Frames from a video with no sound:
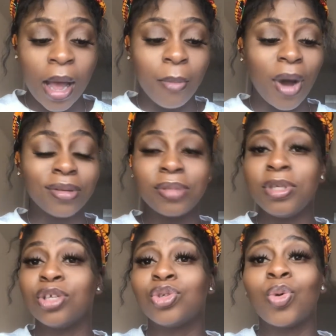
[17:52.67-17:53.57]
But I'm
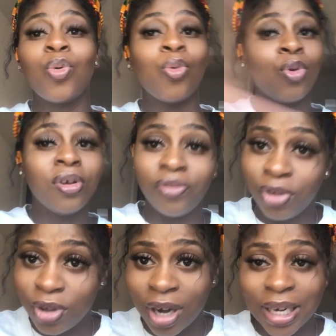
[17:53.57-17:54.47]
speaking to all of
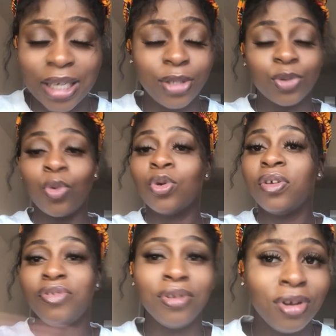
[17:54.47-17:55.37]
you young ladies, all
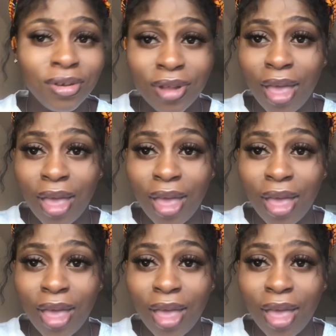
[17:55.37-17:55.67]
of you